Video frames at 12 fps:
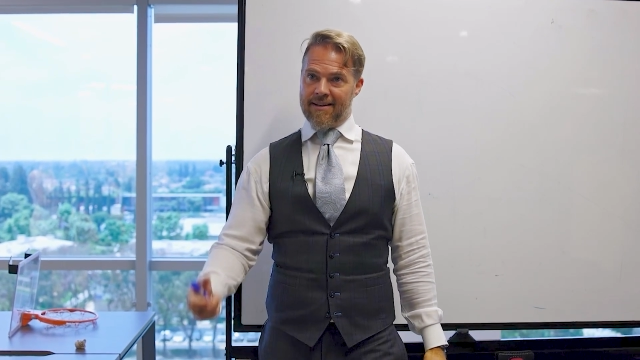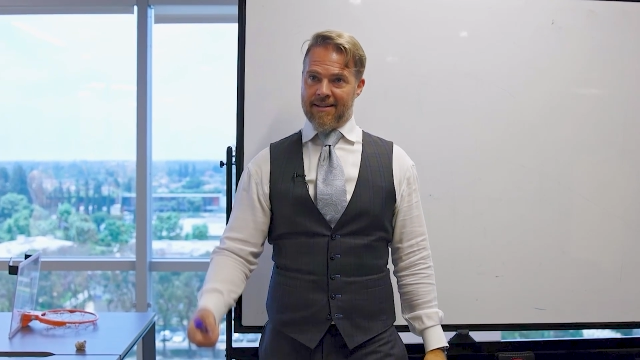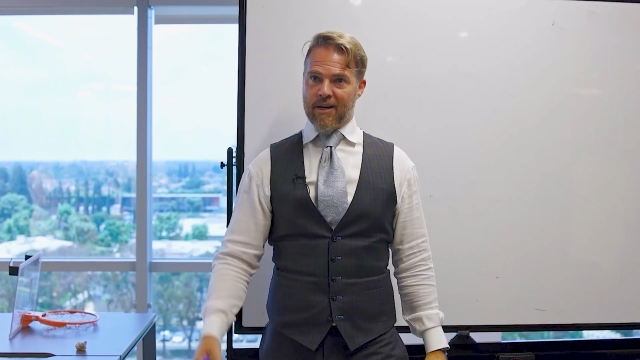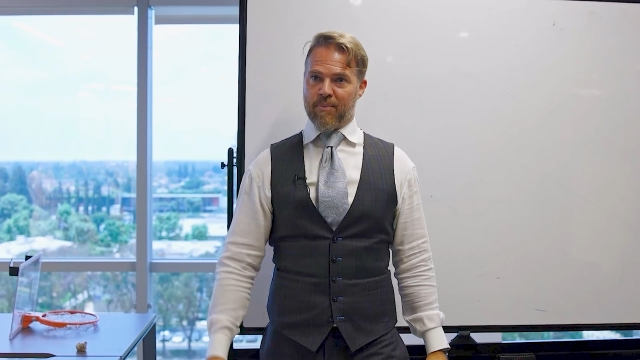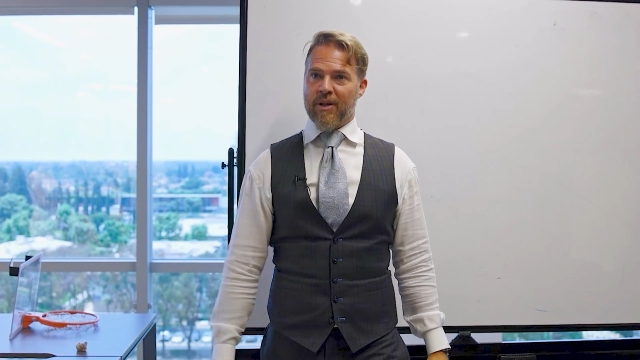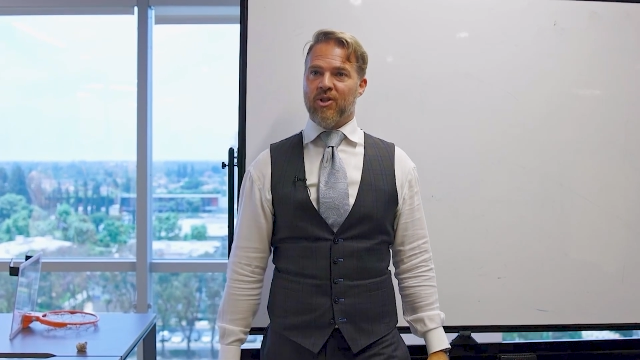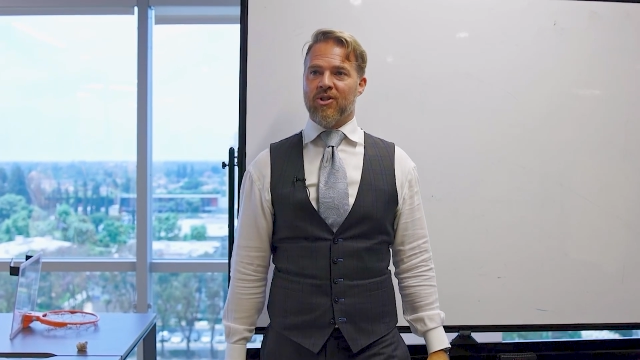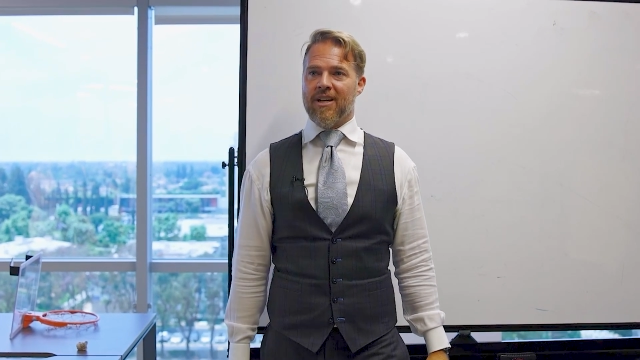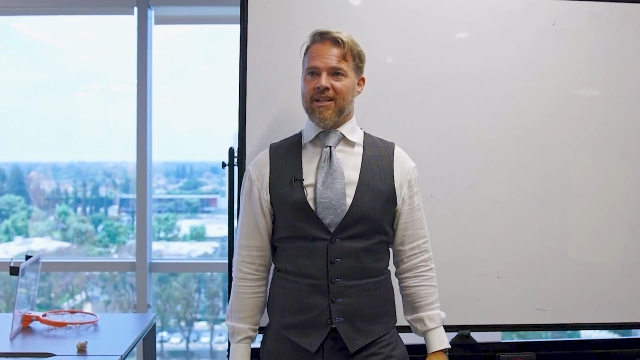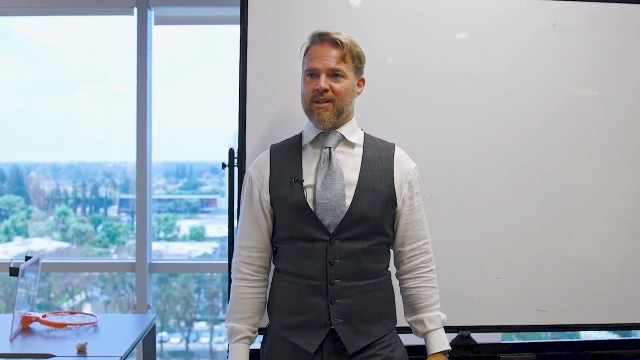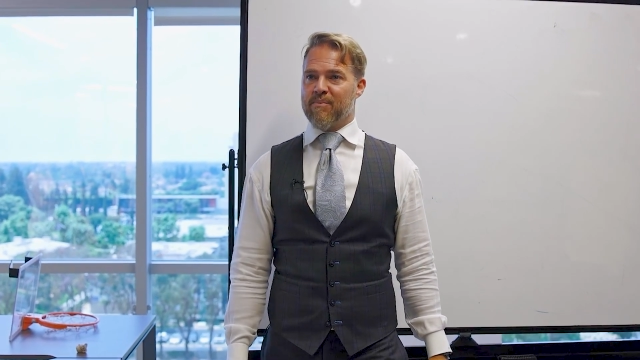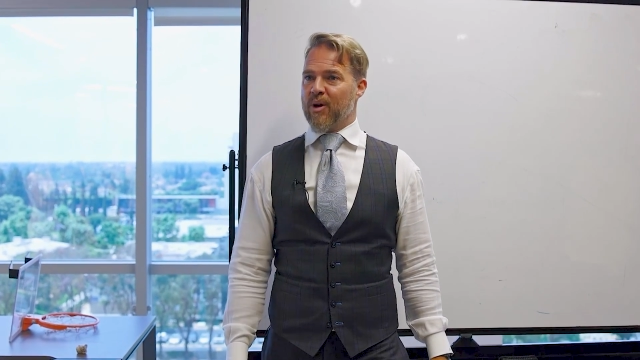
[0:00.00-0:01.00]
take pictures
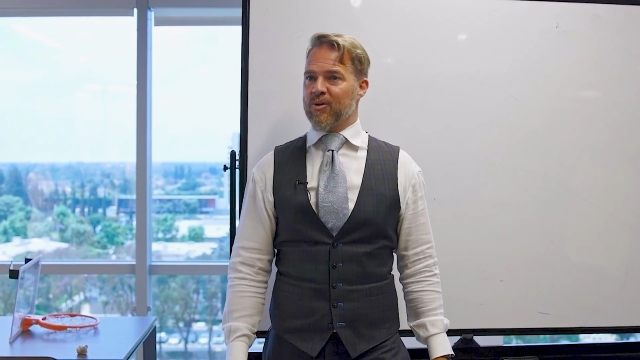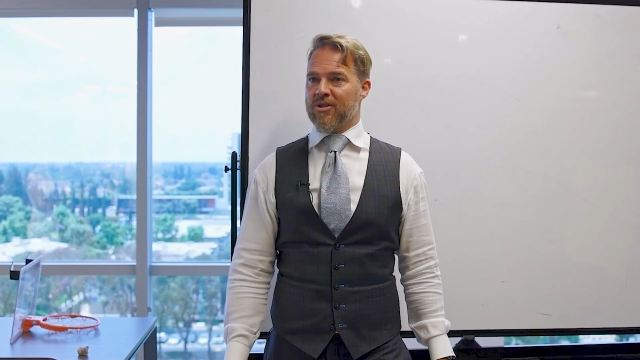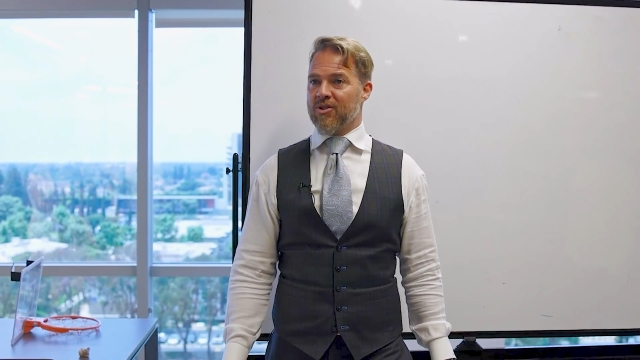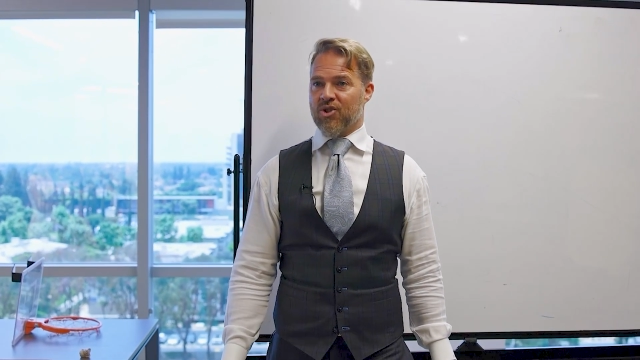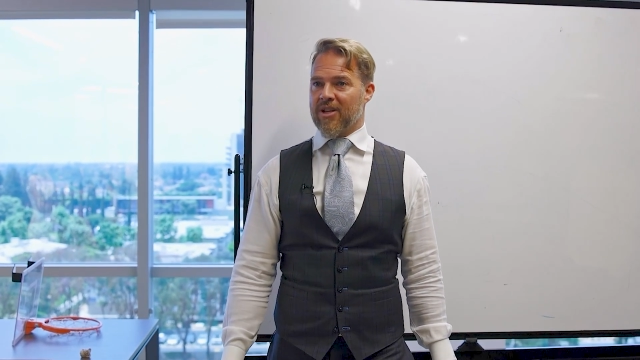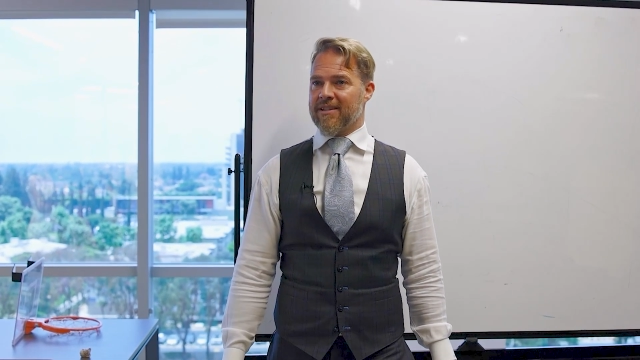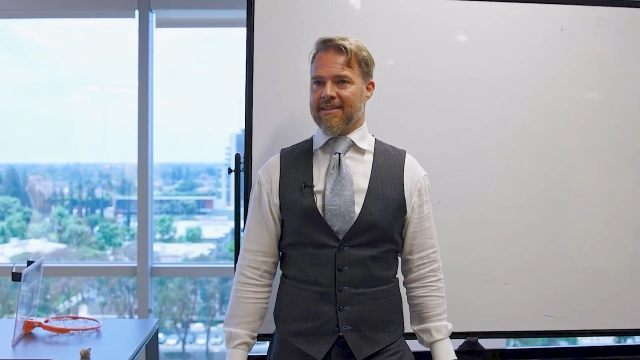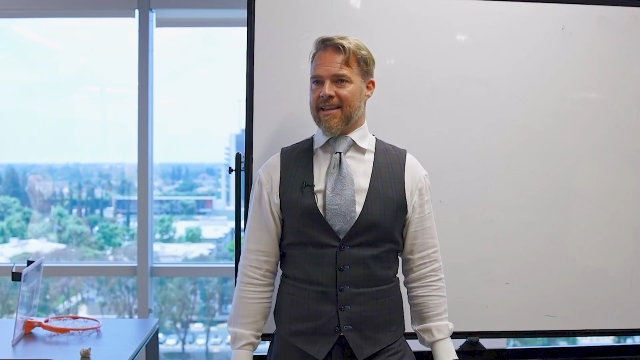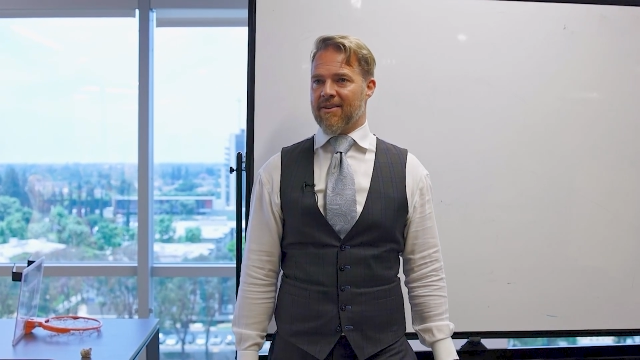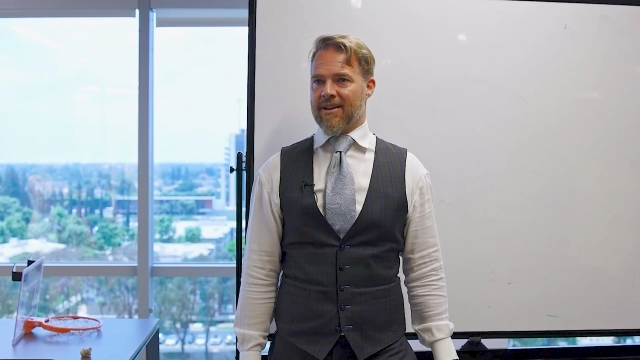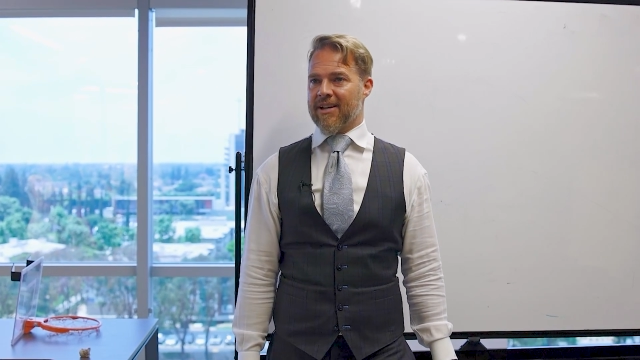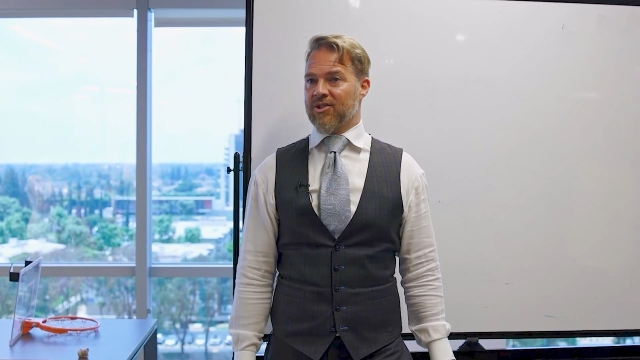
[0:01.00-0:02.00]
next to boats and shit that they
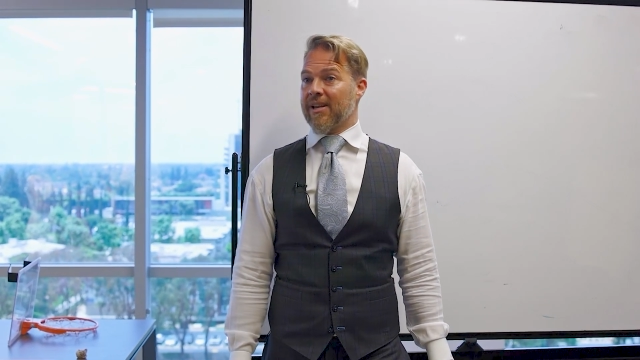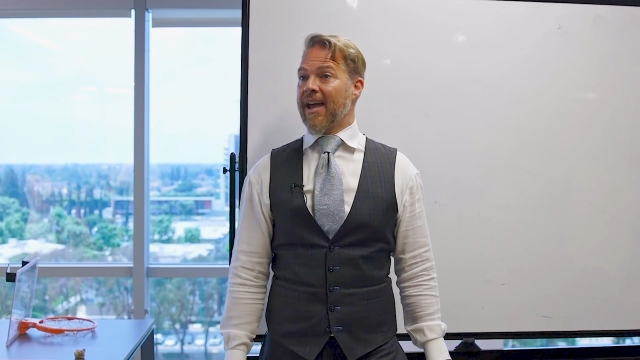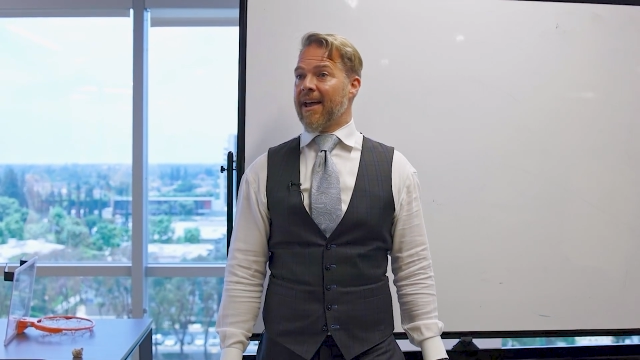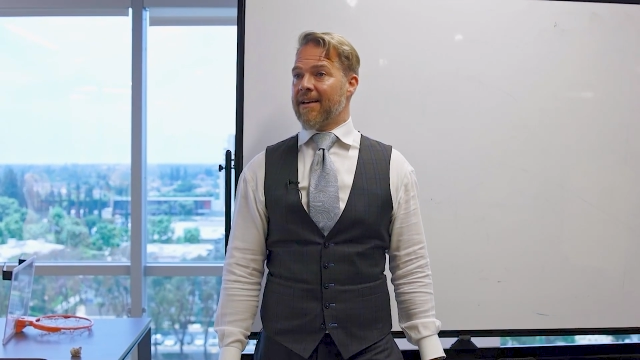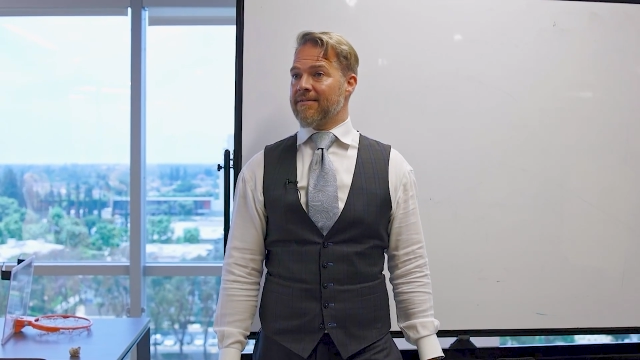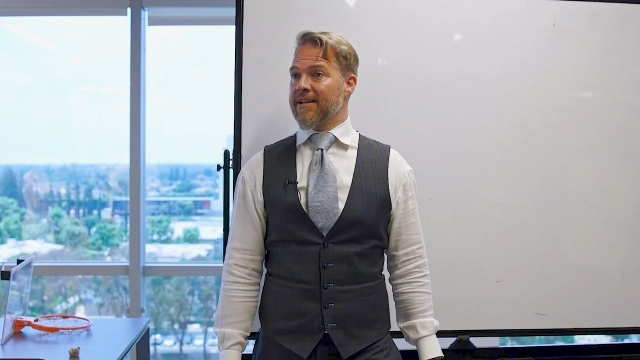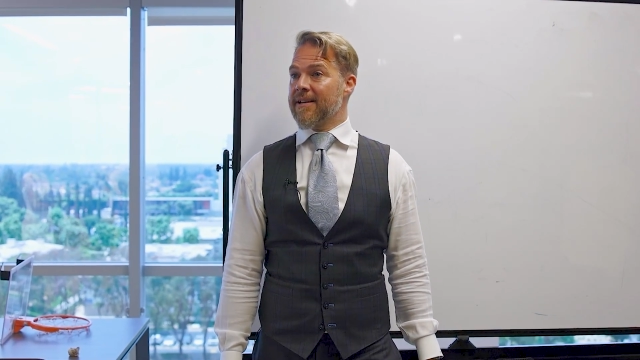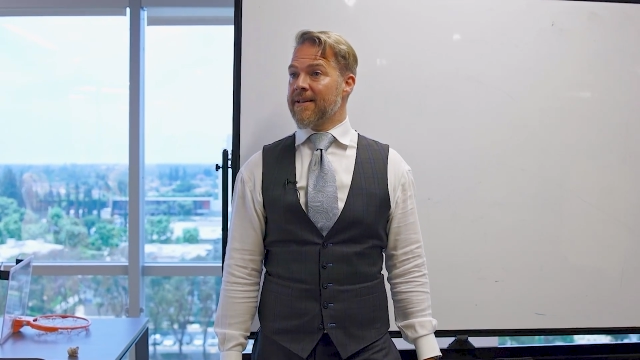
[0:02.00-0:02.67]
don't actually have.